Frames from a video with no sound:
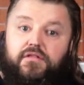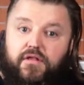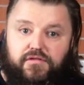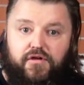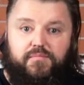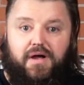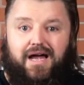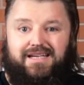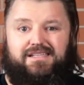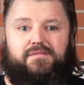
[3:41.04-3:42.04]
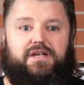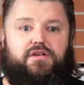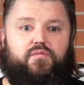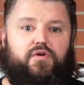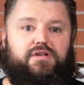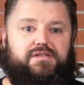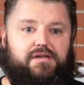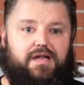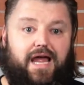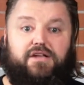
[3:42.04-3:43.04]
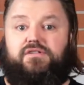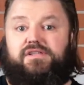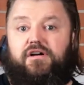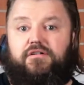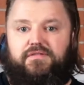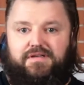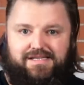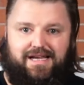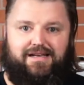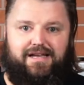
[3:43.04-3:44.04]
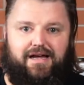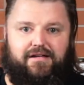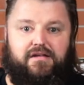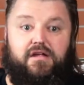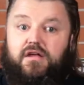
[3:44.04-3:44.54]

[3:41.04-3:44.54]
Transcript: The third part is to make your words and yourself stand out.